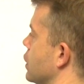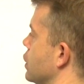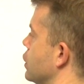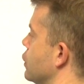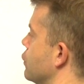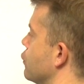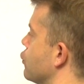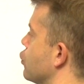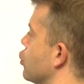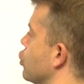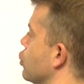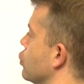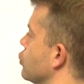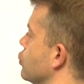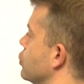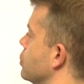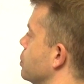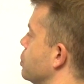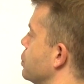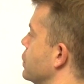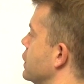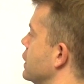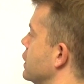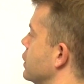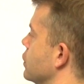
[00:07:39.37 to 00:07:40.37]
You've got to
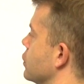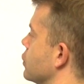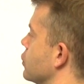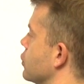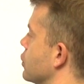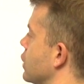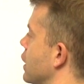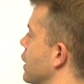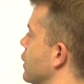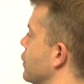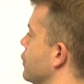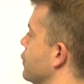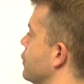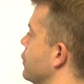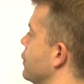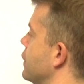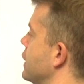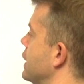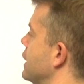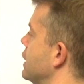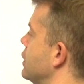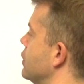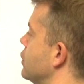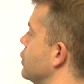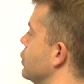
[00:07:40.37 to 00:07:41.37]
bring yourself
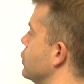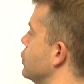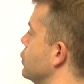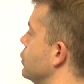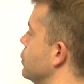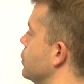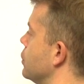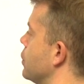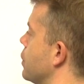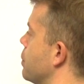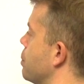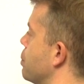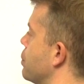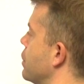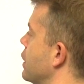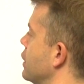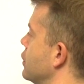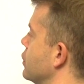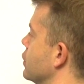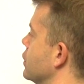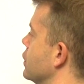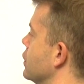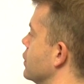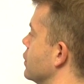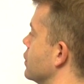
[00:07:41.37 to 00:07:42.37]
into the
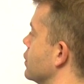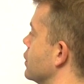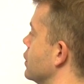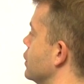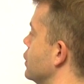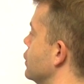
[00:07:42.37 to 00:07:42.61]
present.